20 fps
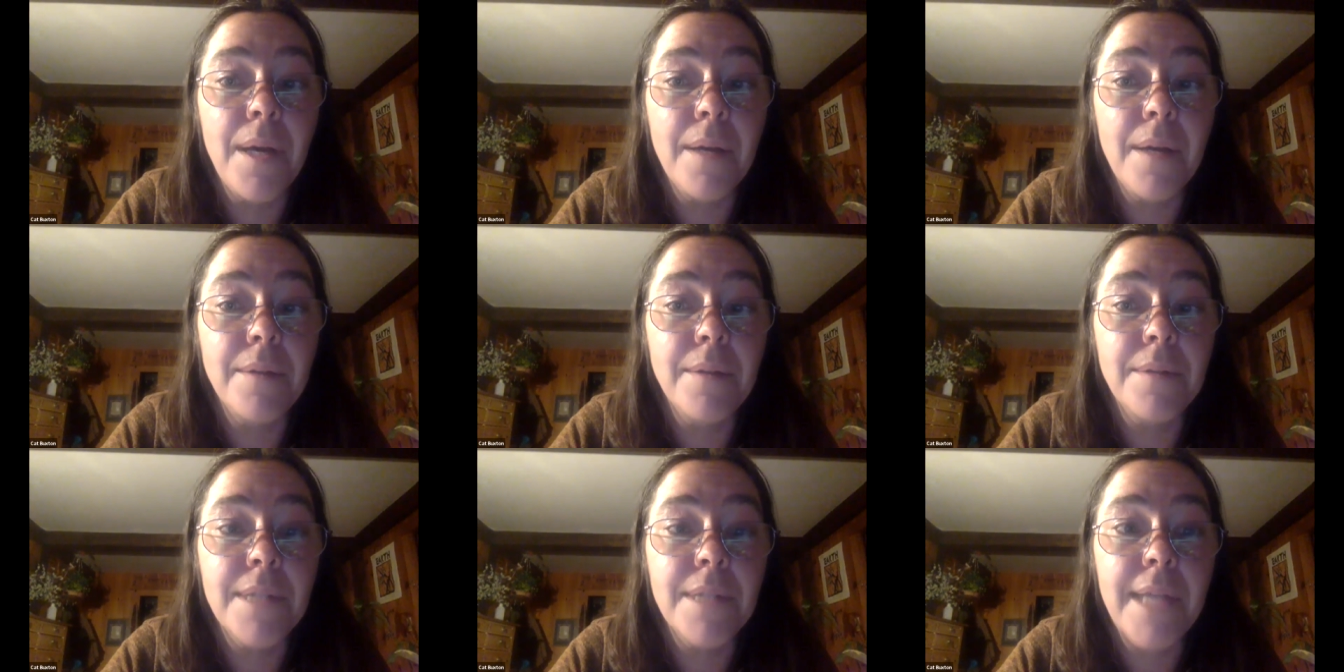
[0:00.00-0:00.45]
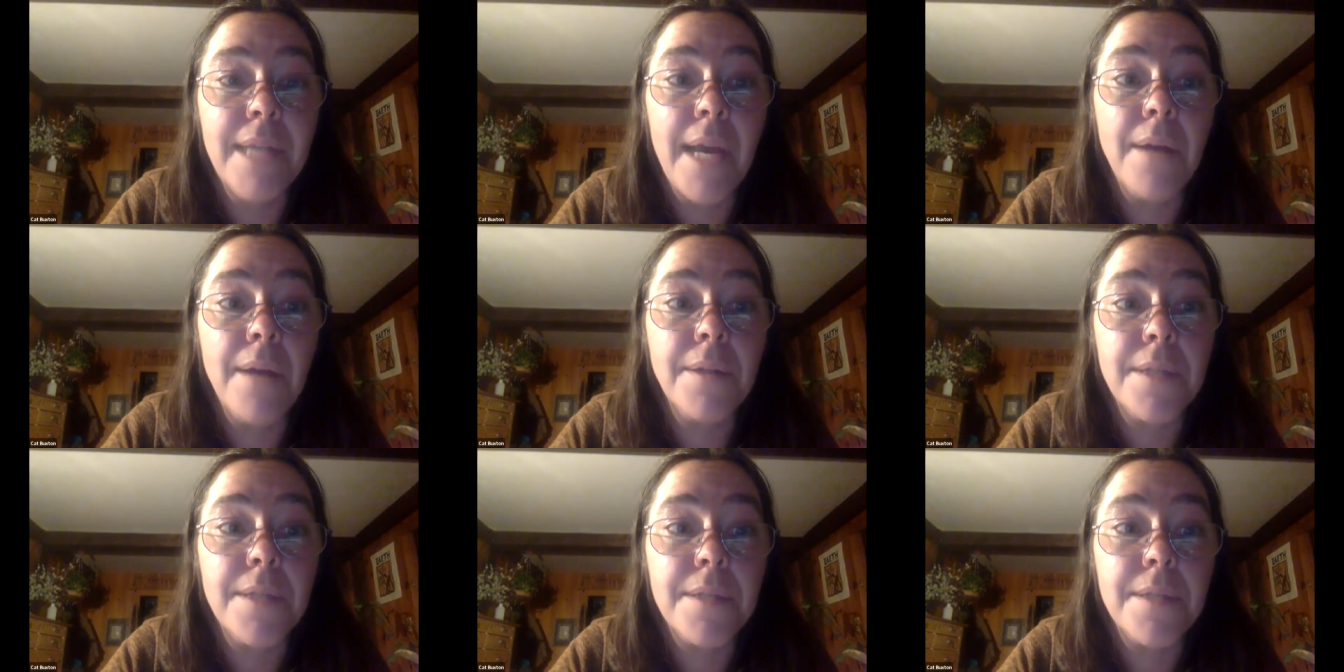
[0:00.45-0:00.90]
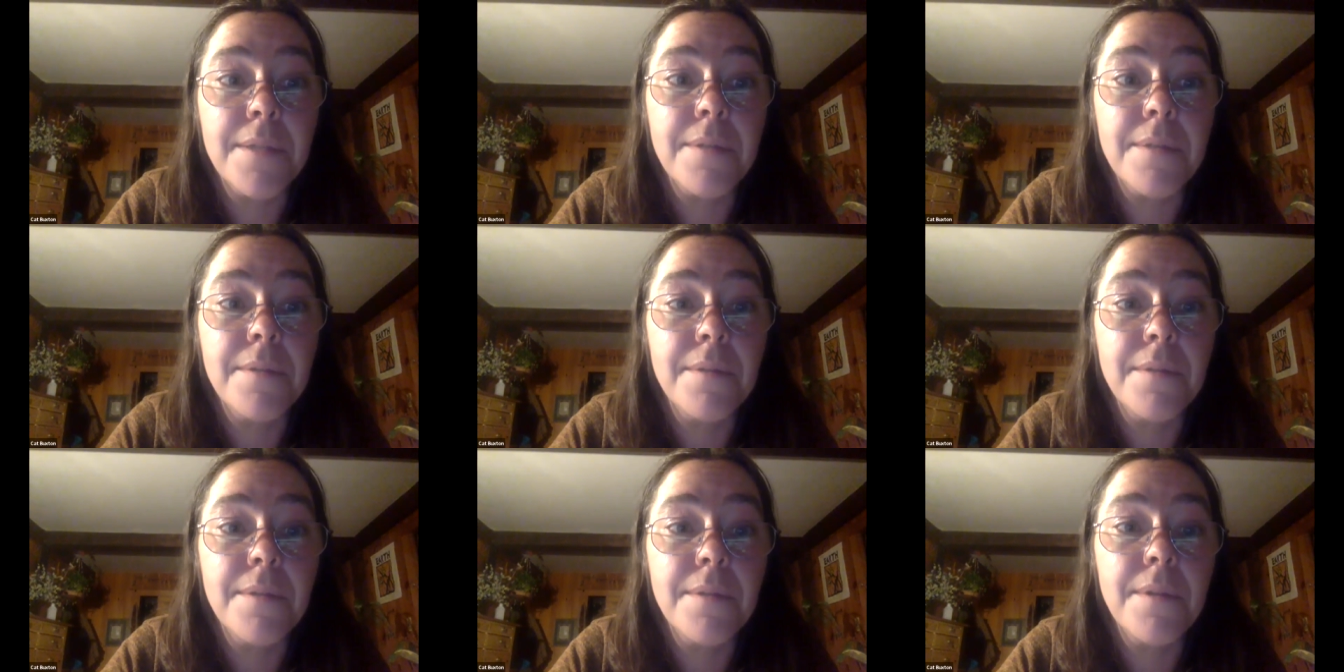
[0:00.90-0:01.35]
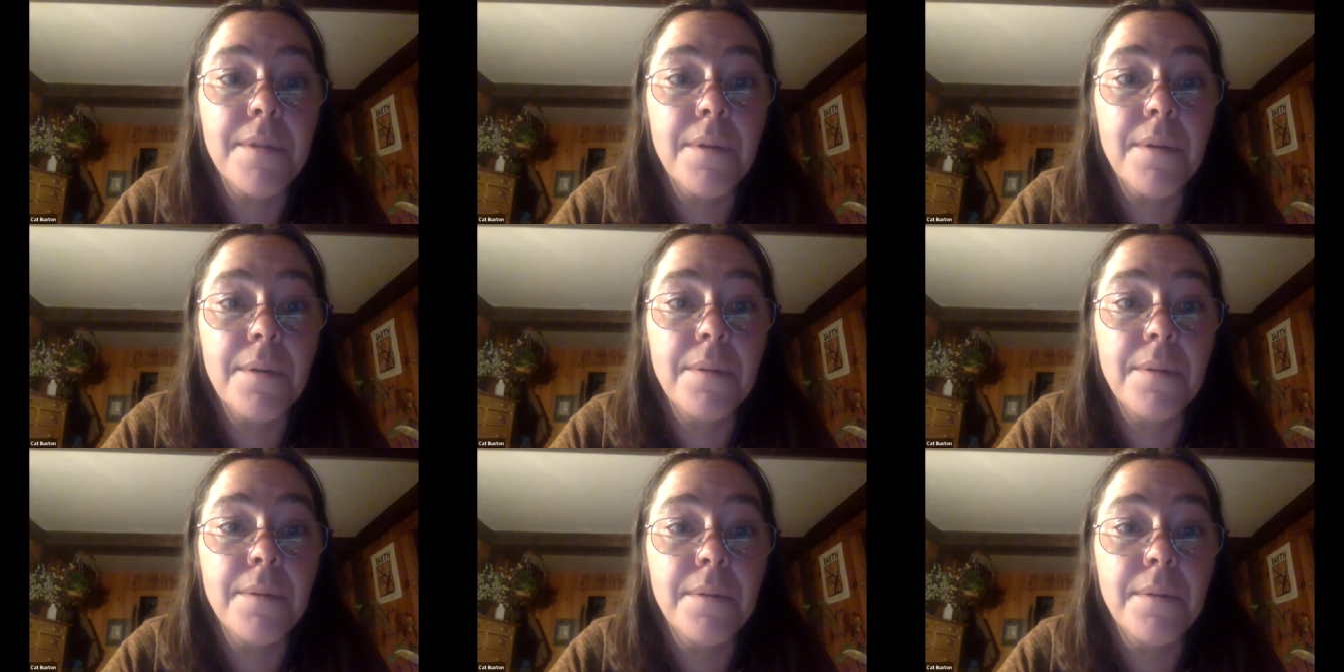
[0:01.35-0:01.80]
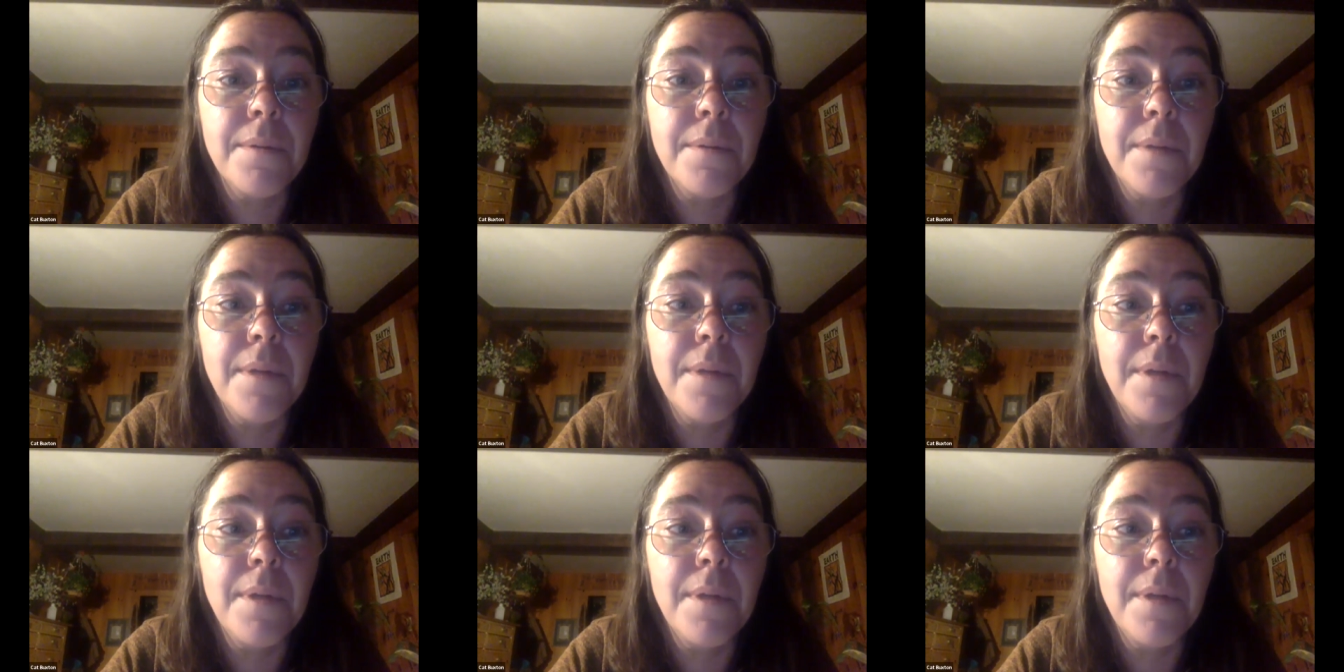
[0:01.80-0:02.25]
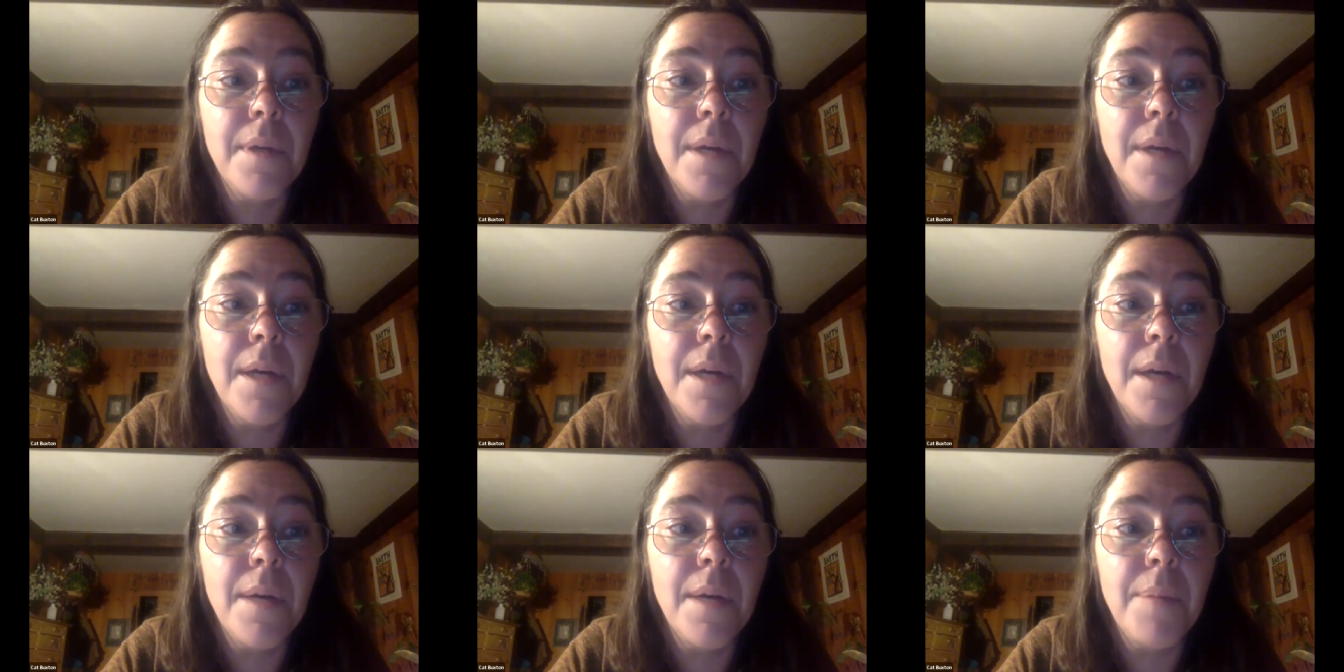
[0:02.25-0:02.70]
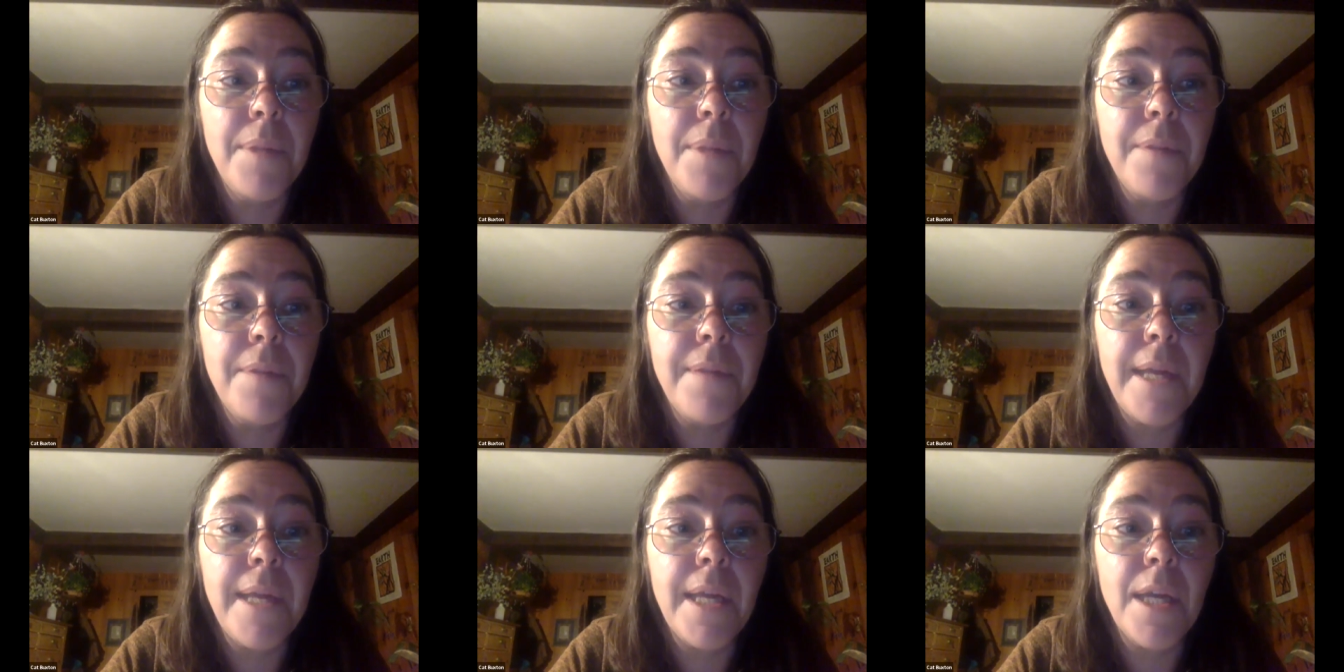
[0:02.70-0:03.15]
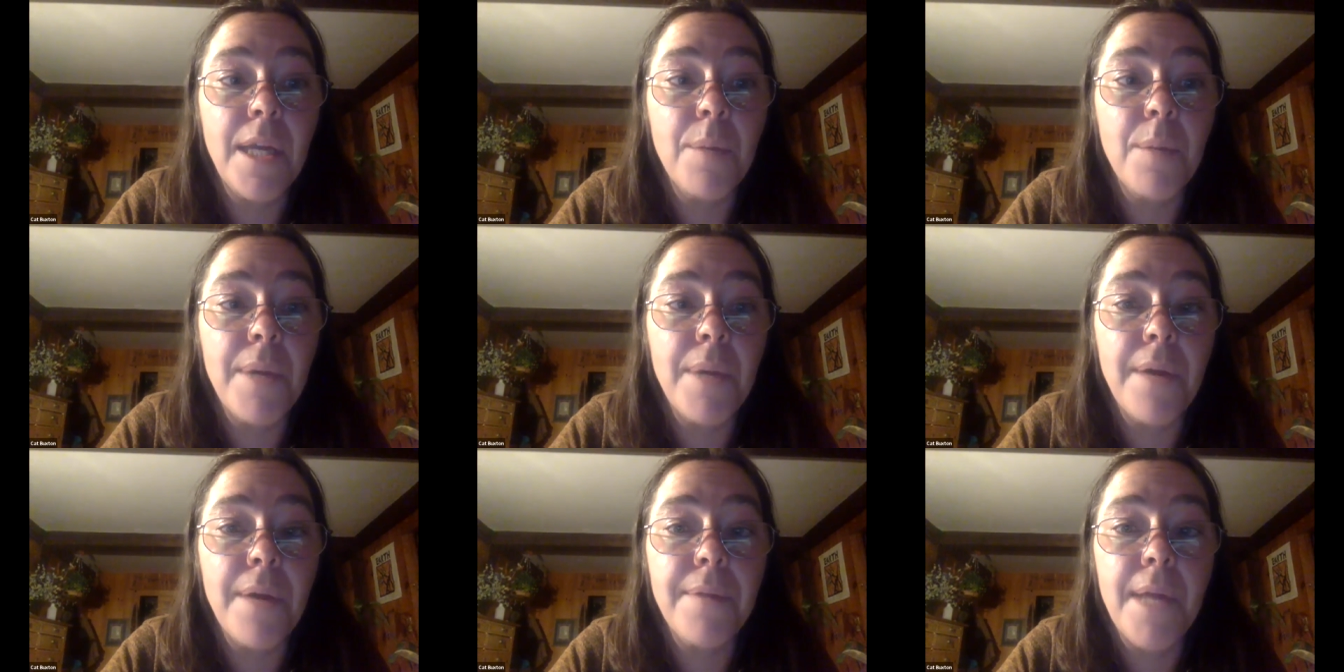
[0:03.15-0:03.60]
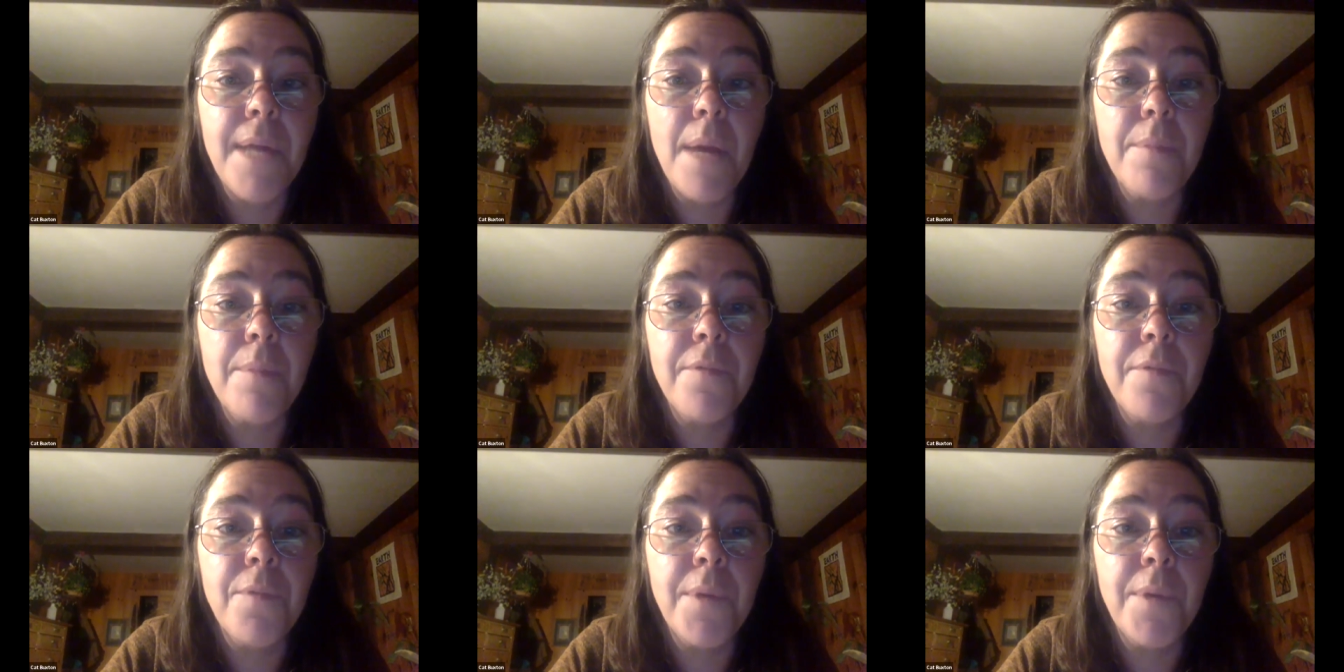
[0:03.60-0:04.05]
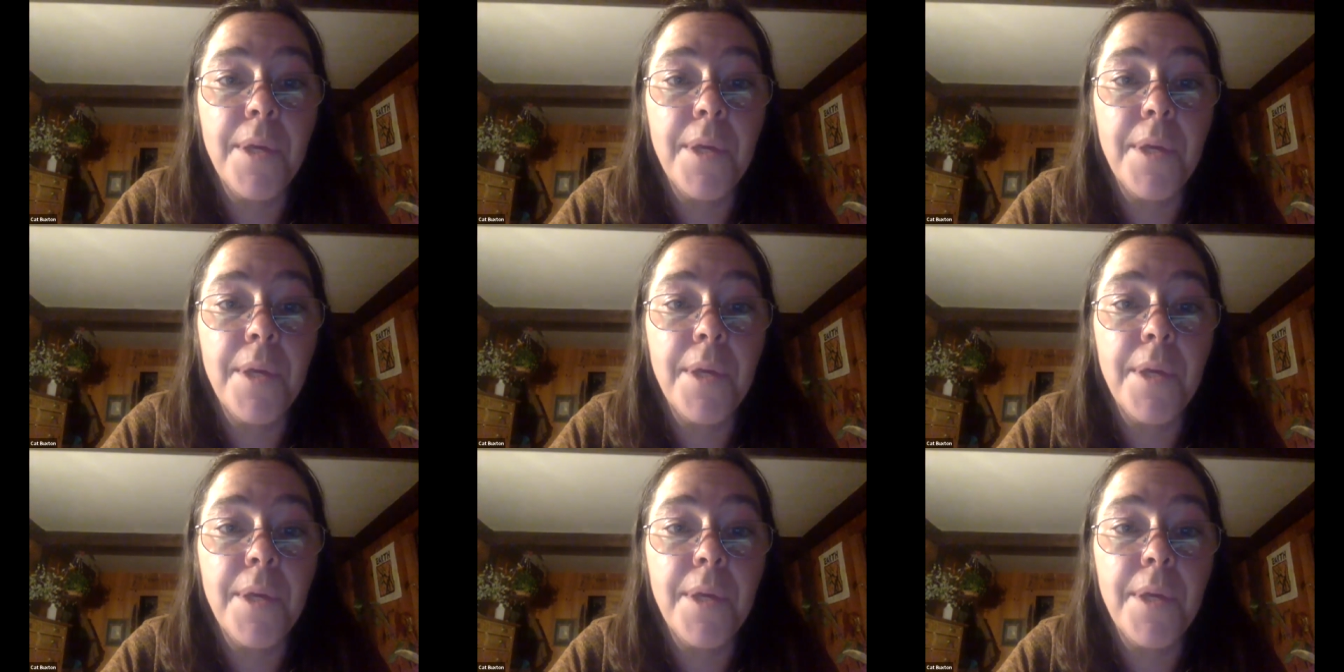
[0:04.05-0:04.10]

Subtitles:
scarce. So be thinking about that before you